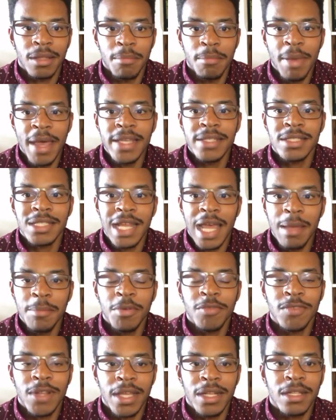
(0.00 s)
best type
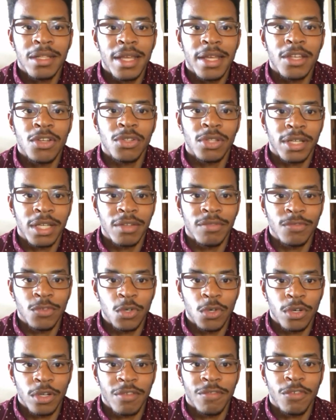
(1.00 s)
of data that you're looking
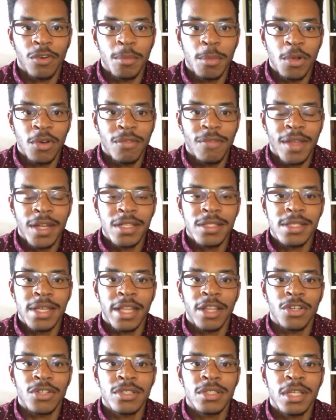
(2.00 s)
for motivated
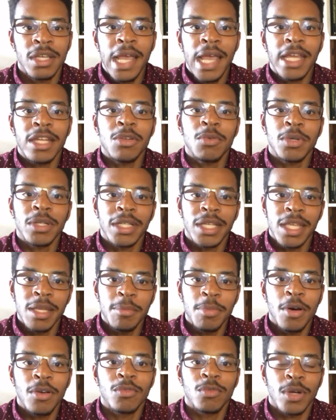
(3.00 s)
sellers, and you want to
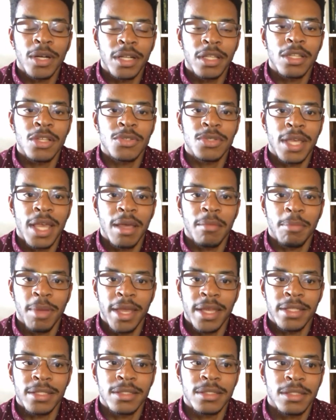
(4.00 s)
keep on running those
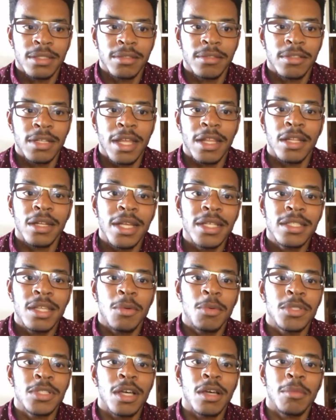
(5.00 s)
campaigns. Now, the next thing
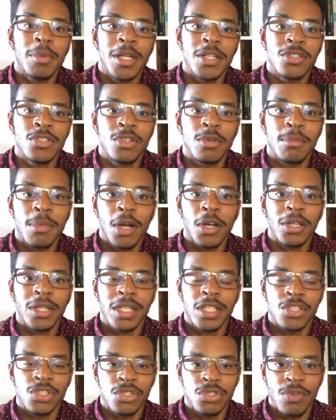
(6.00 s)
I want to talk about is your
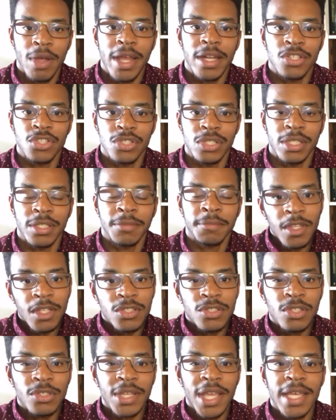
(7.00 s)
marketing strategy.
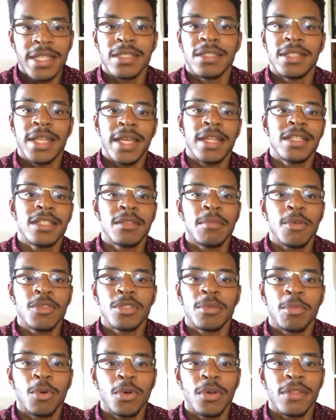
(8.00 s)
So yes, data is the
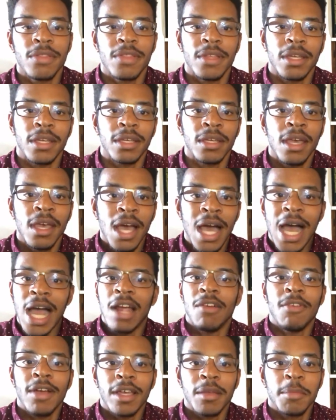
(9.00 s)
most important thing.
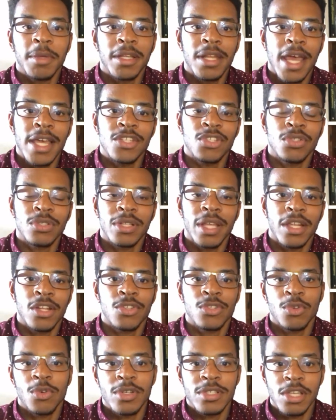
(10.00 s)
I recommend National Data
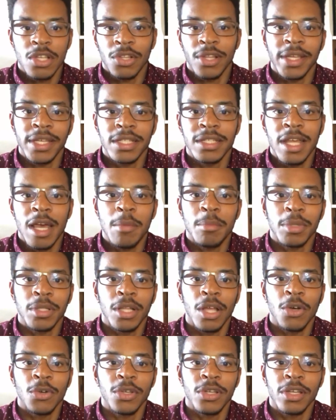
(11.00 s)
Source. I'll link it down
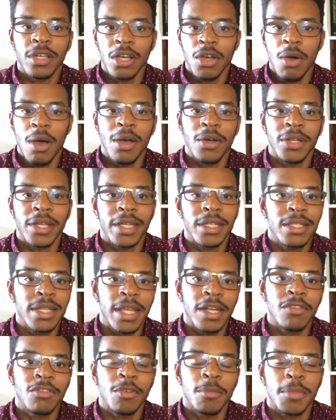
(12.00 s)
below. You can go out and get
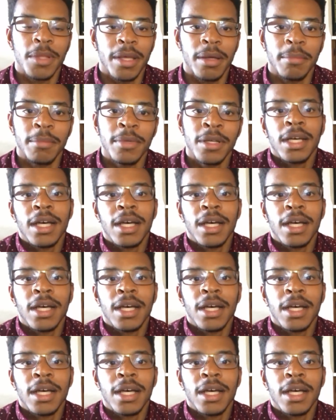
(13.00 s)
data from them,